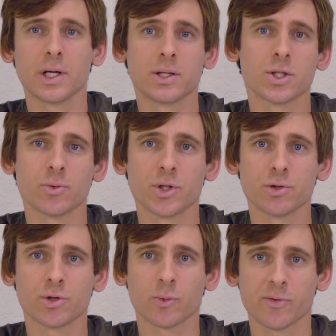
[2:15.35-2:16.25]
is you would
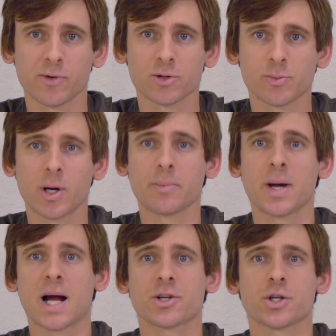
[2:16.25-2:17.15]
use a reverse pump
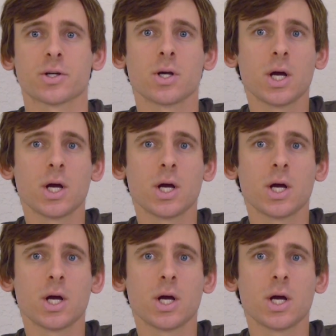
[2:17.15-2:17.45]
action.